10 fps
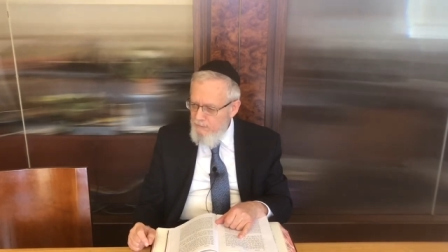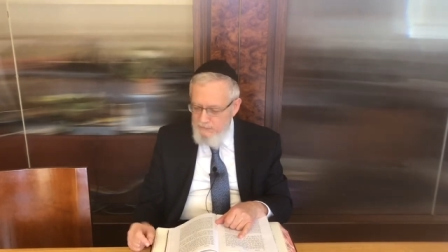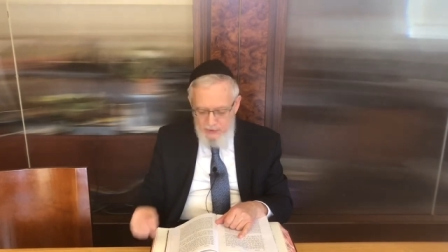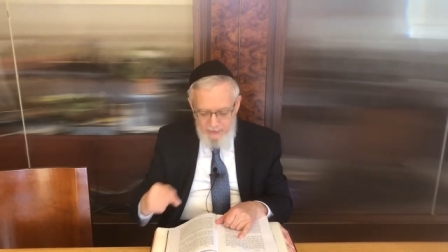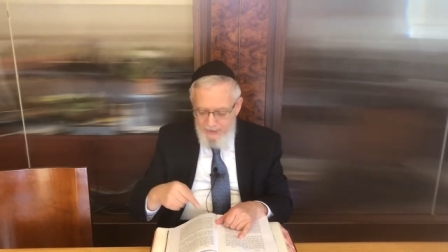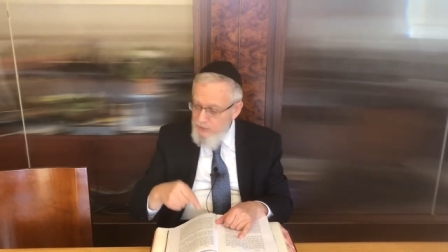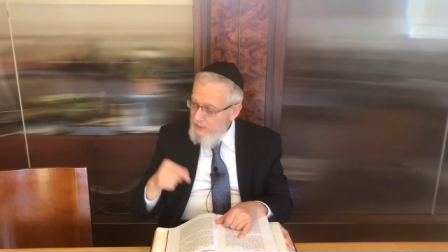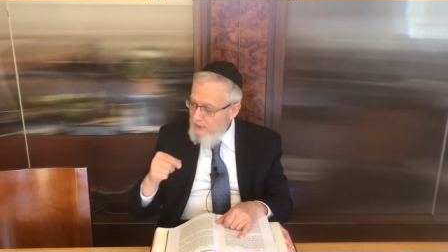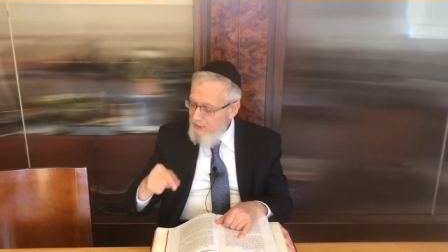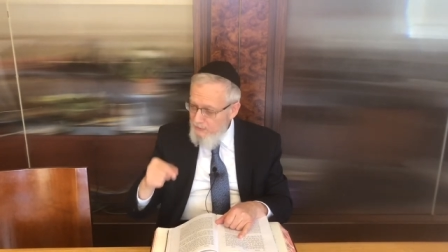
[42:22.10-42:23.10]
So the
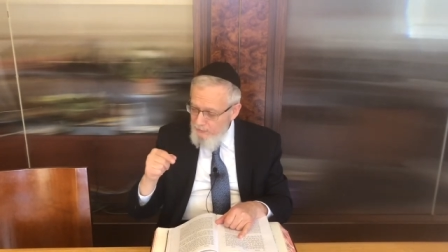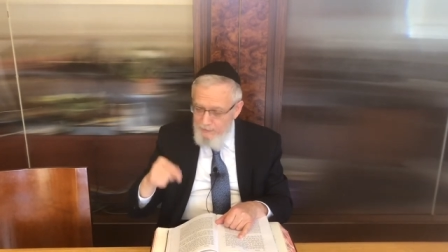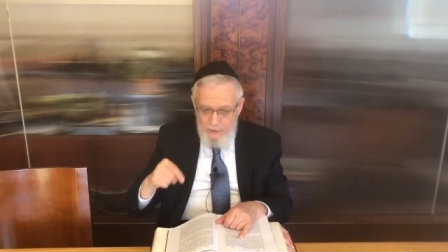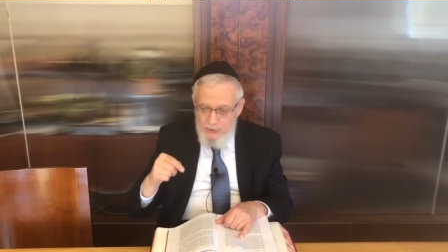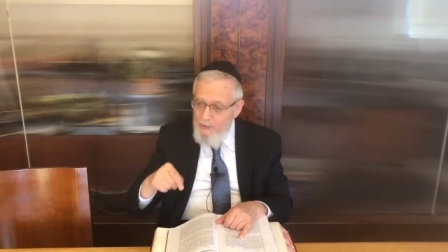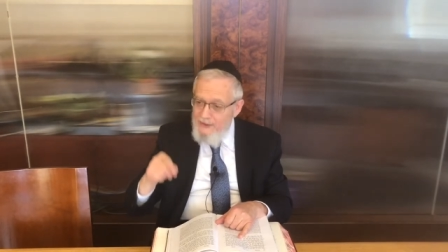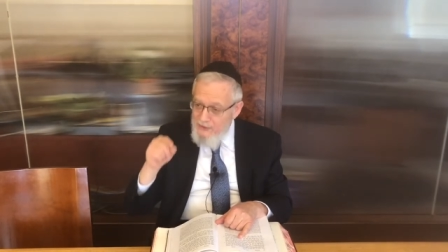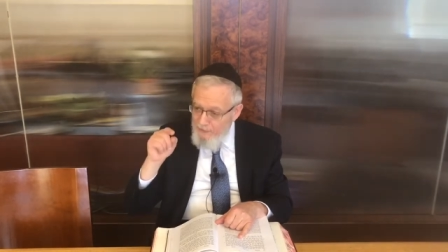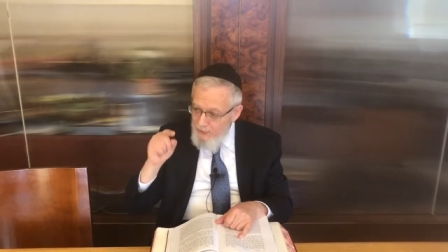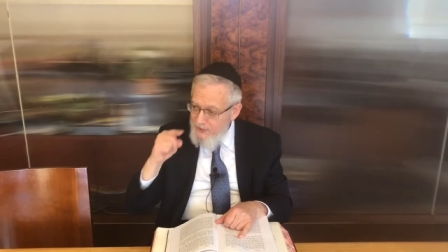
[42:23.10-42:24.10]
Medrash refers to it as
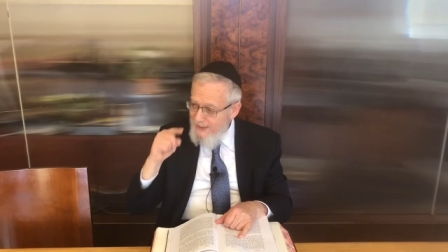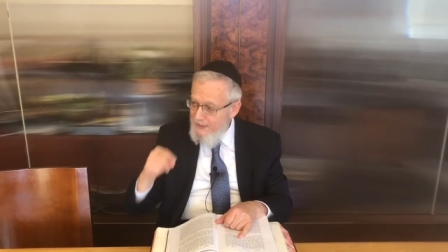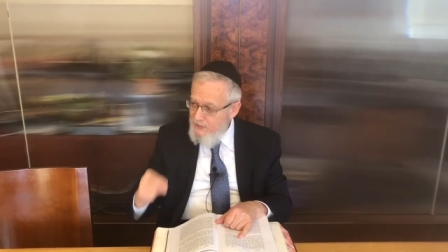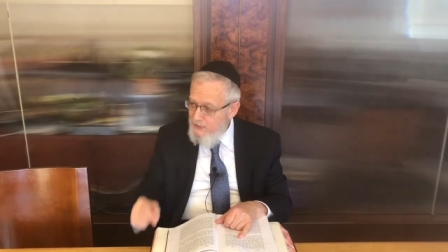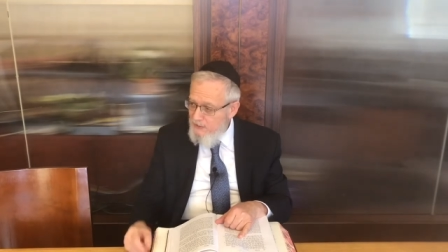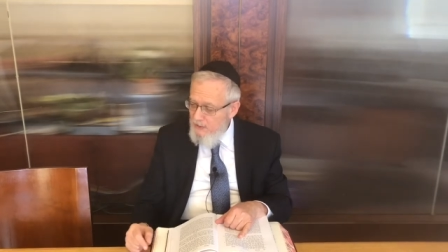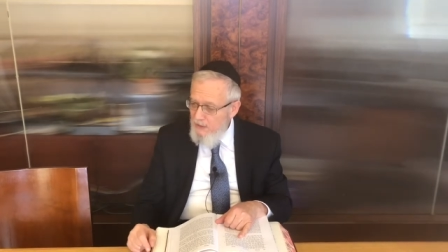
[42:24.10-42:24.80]
the first test.